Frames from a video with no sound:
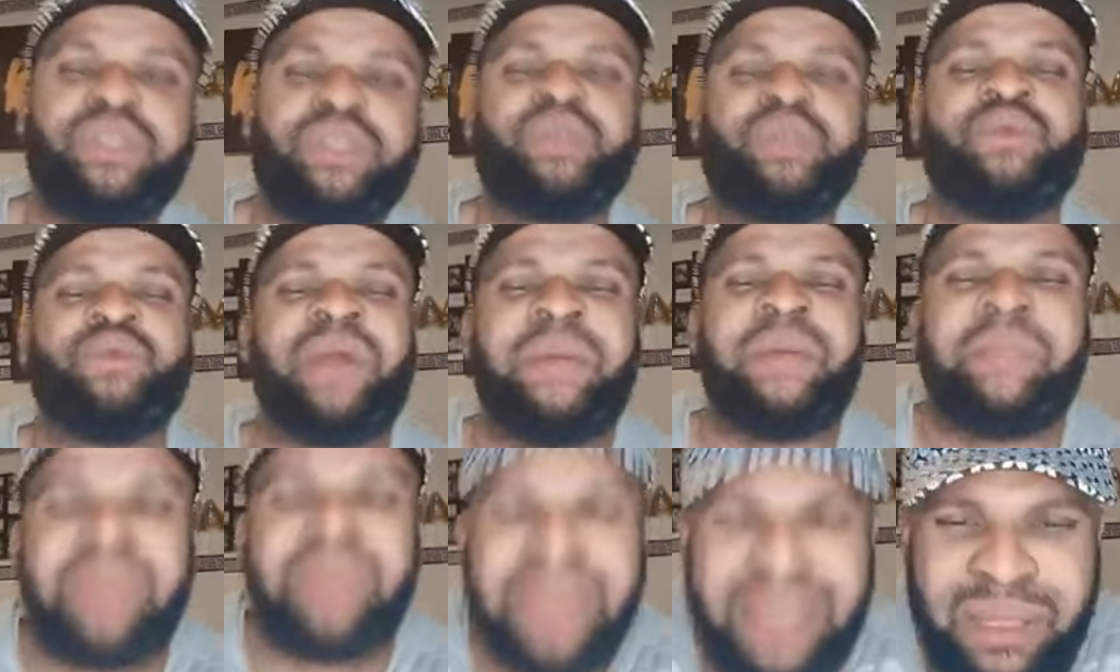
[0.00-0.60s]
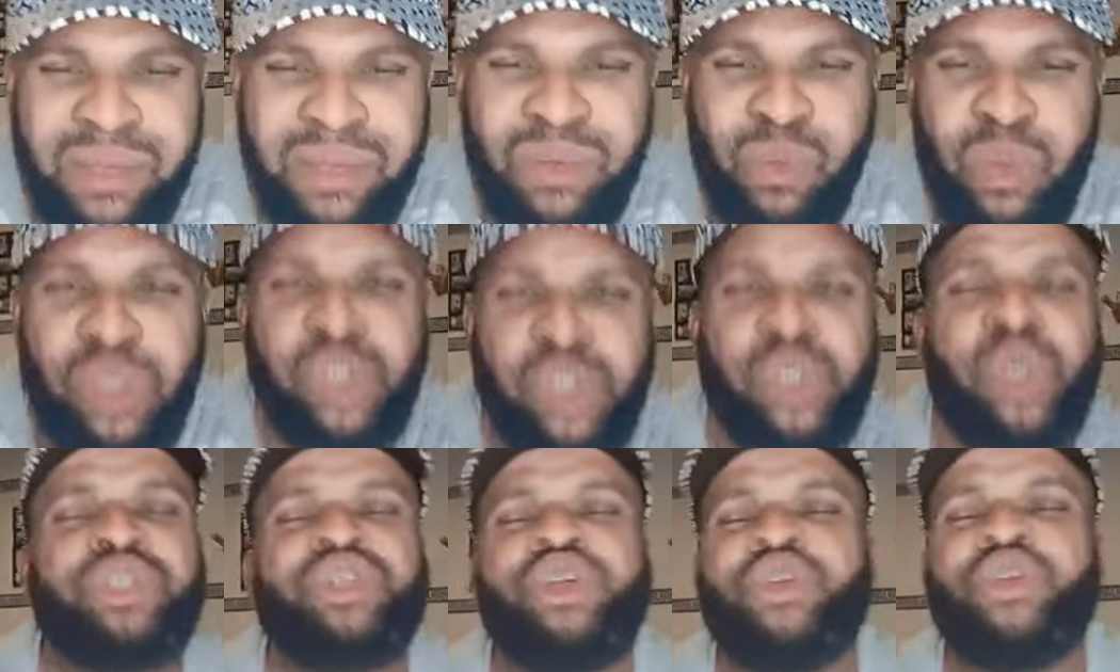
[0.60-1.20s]
do you want to play?
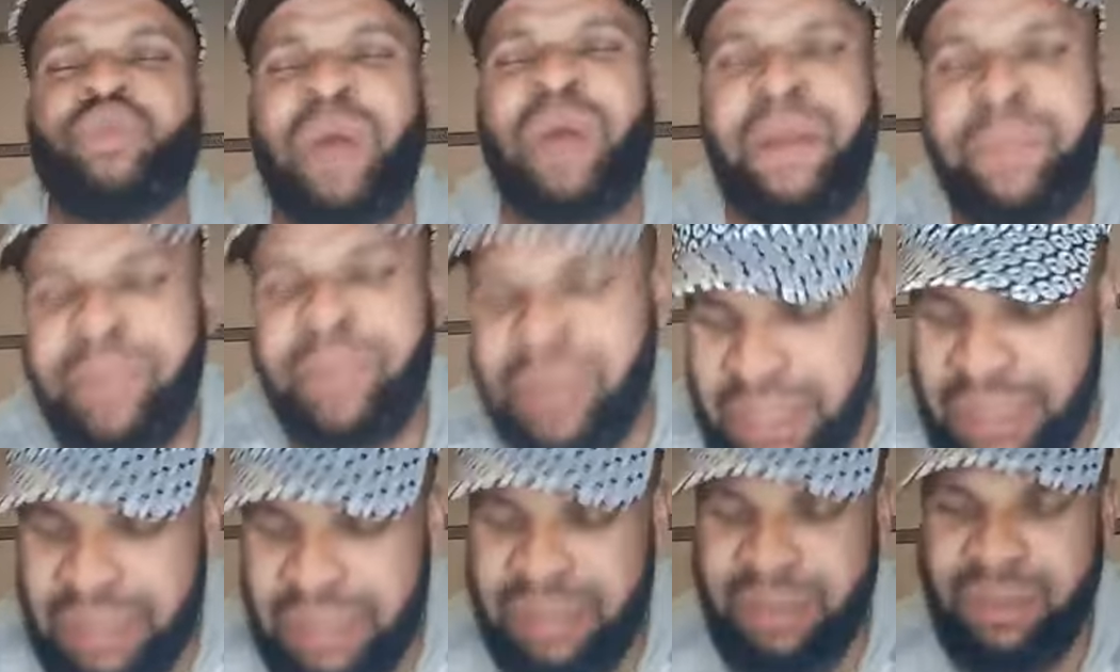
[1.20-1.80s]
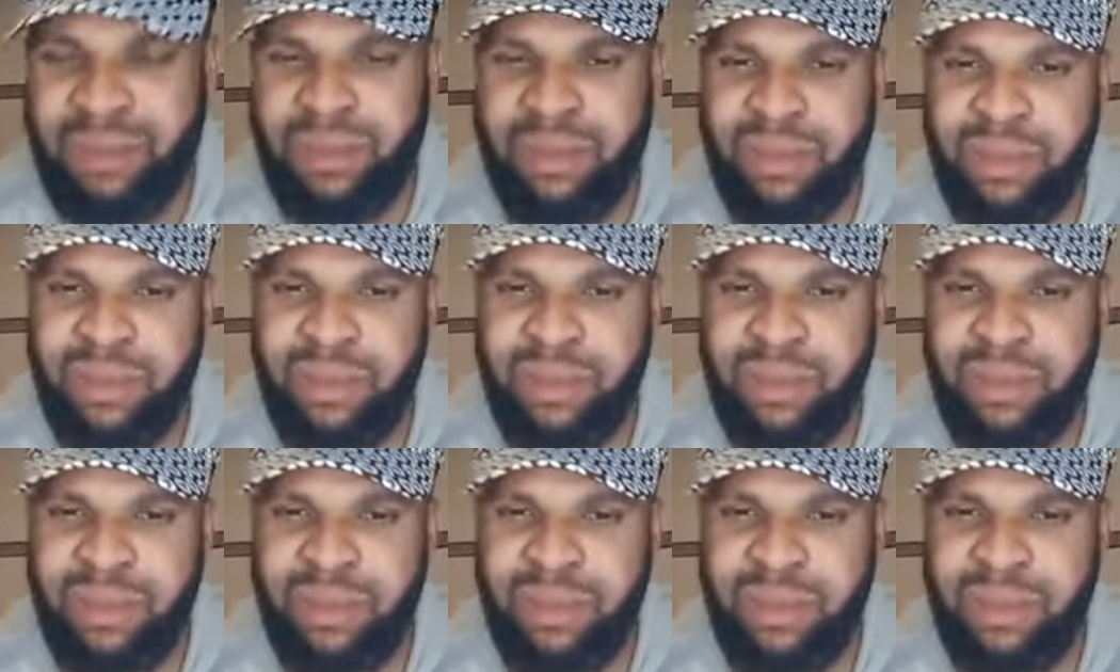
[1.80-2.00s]
Which one do you want to play?